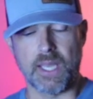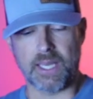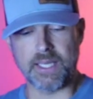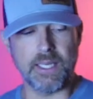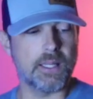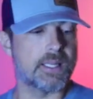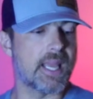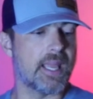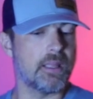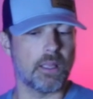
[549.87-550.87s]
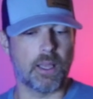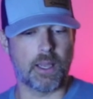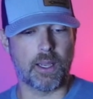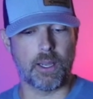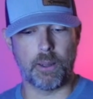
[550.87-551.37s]
At the end of the day,
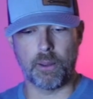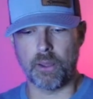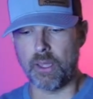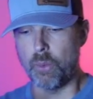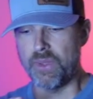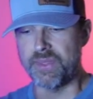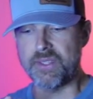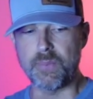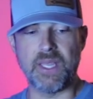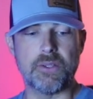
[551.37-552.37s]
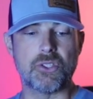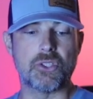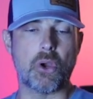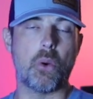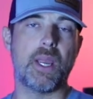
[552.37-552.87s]
with this being
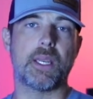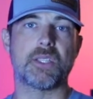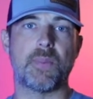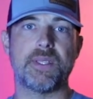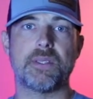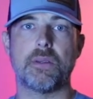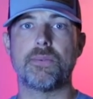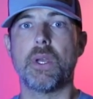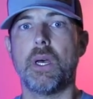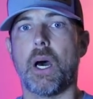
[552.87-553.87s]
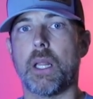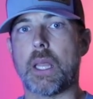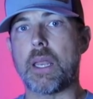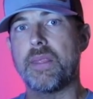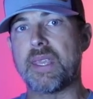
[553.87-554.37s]
so inexpensive, a
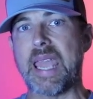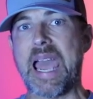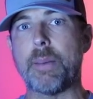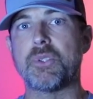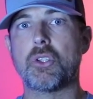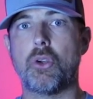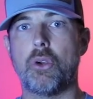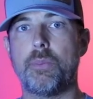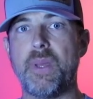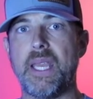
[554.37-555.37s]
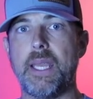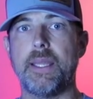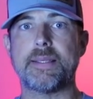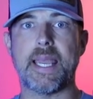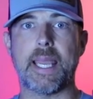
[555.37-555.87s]
lot of the gaps could
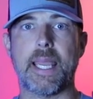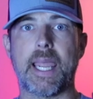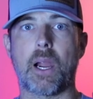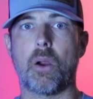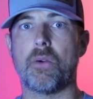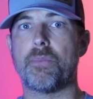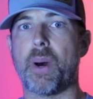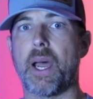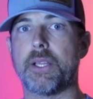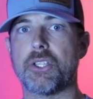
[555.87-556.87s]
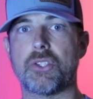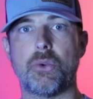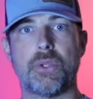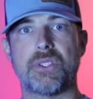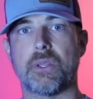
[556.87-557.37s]
be taken care of by just
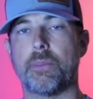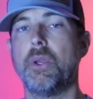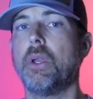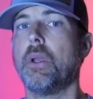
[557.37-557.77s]
doing some